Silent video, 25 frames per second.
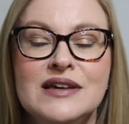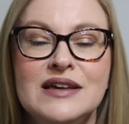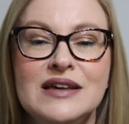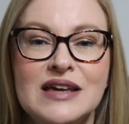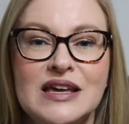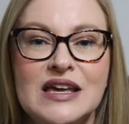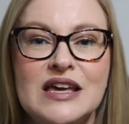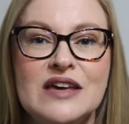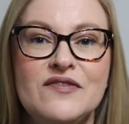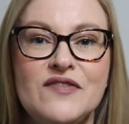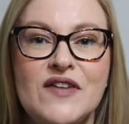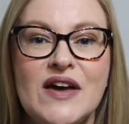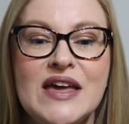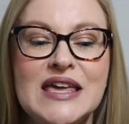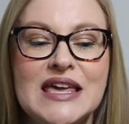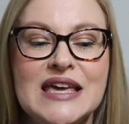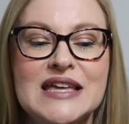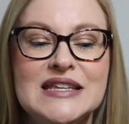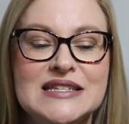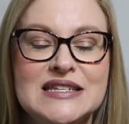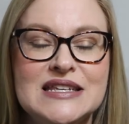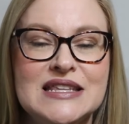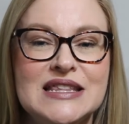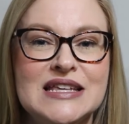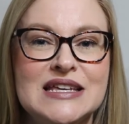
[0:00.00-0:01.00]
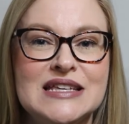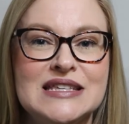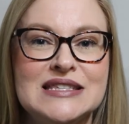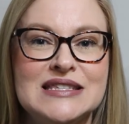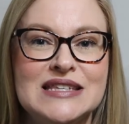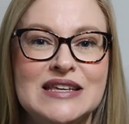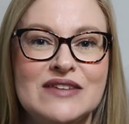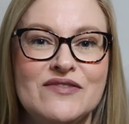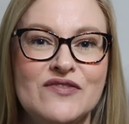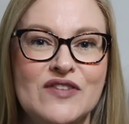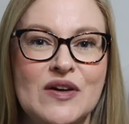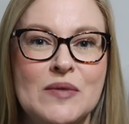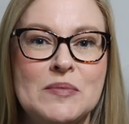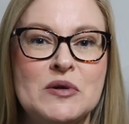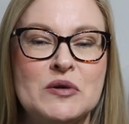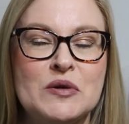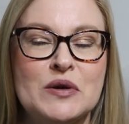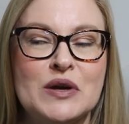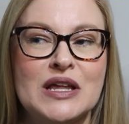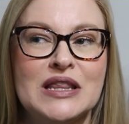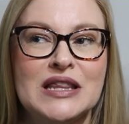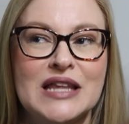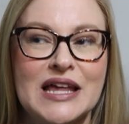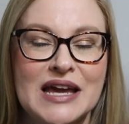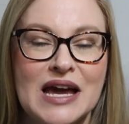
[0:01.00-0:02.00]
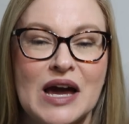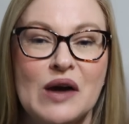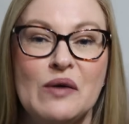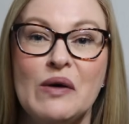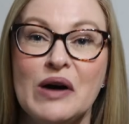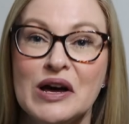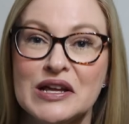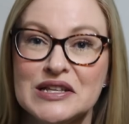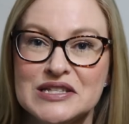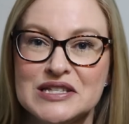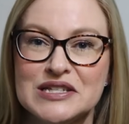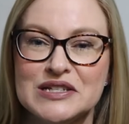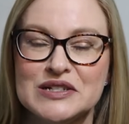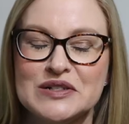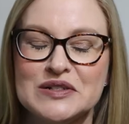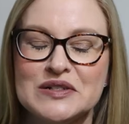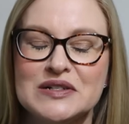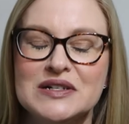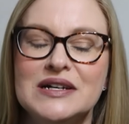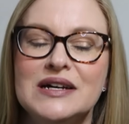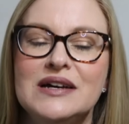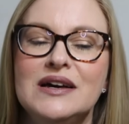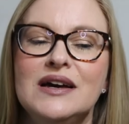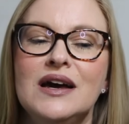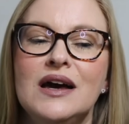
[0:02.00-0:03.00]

If I get to this in February like I want to,